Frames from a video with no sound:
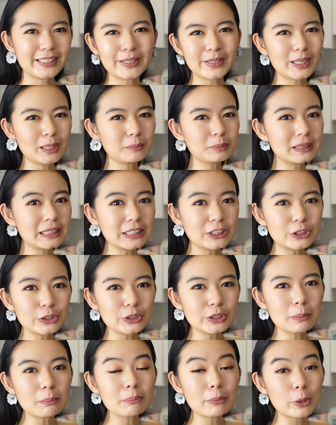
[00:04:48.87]
Here I'm
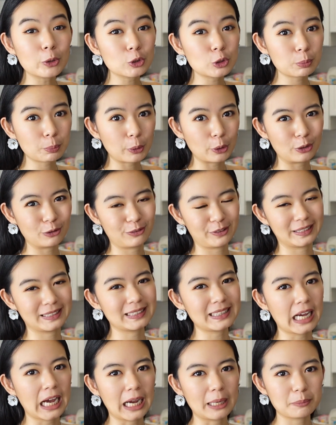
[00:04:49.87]
teaching the most perfect
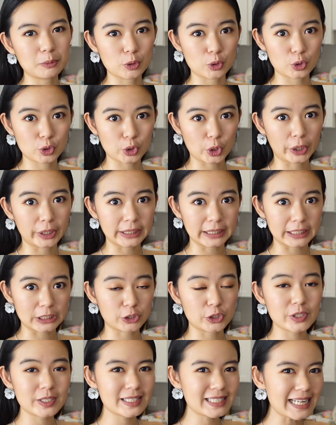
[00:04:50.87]
time to start
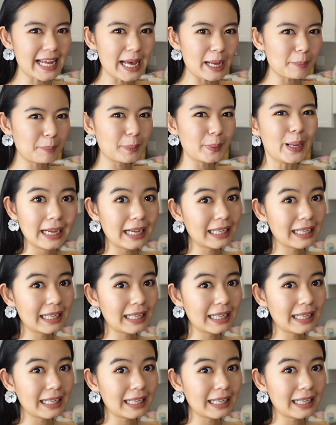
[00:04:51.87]
each step.